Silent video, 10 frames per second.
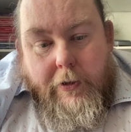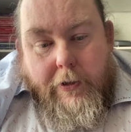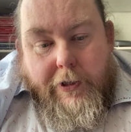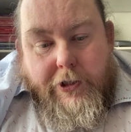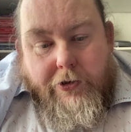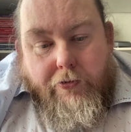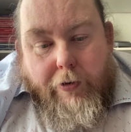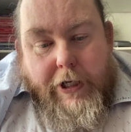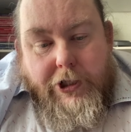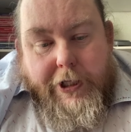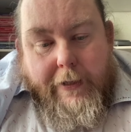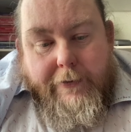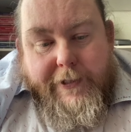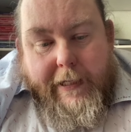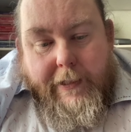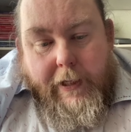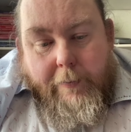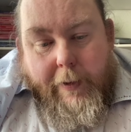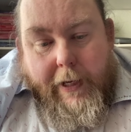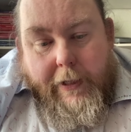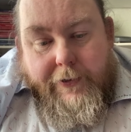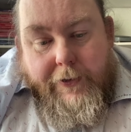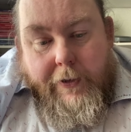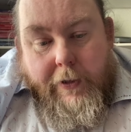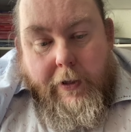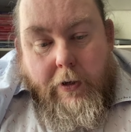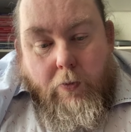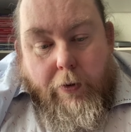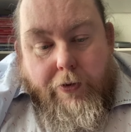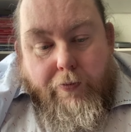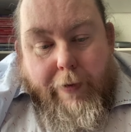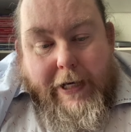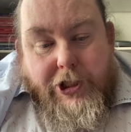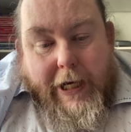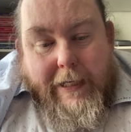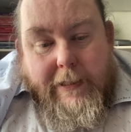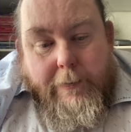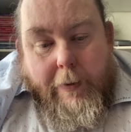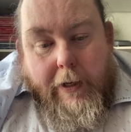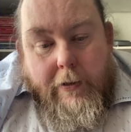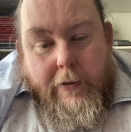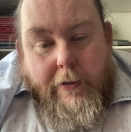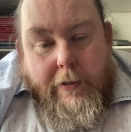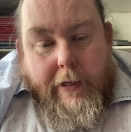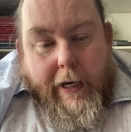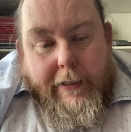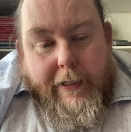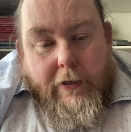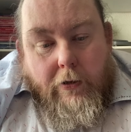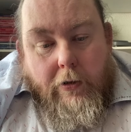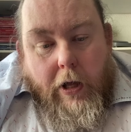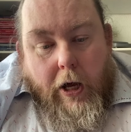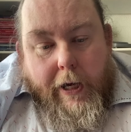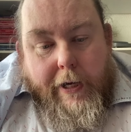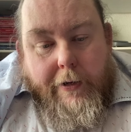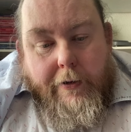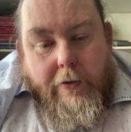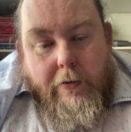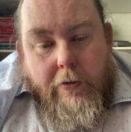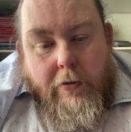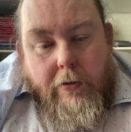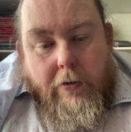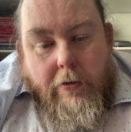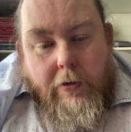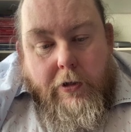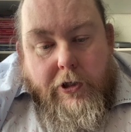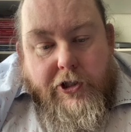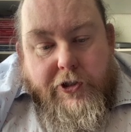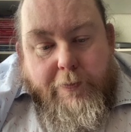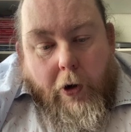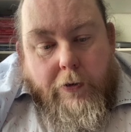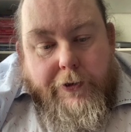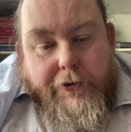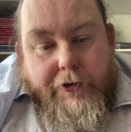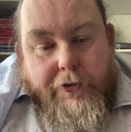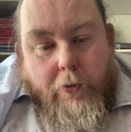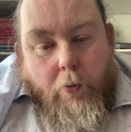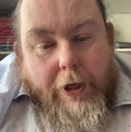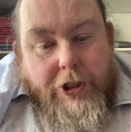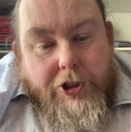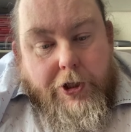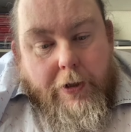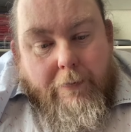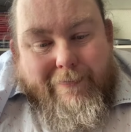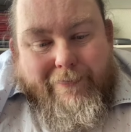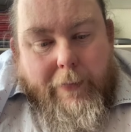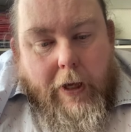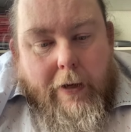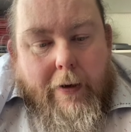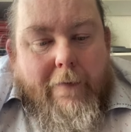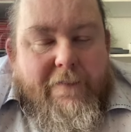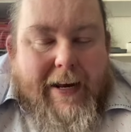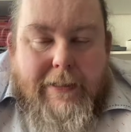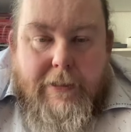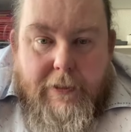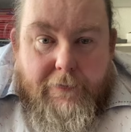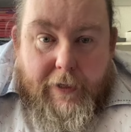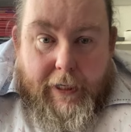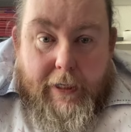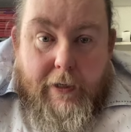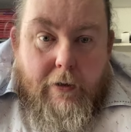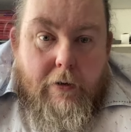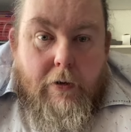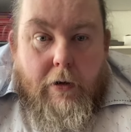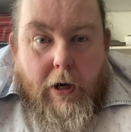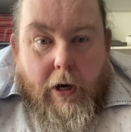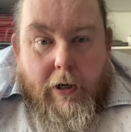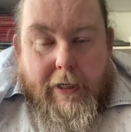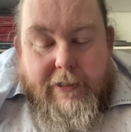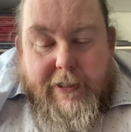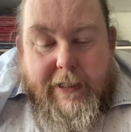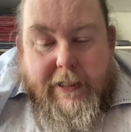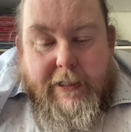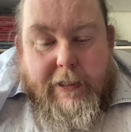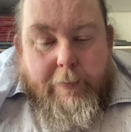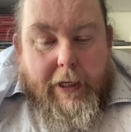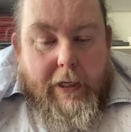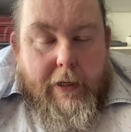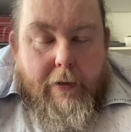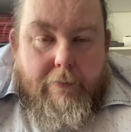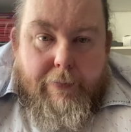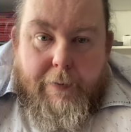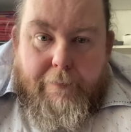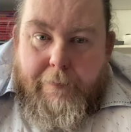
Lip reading: this green chalcedony base with red jasper and little iron spots, which fancifully are considered to be the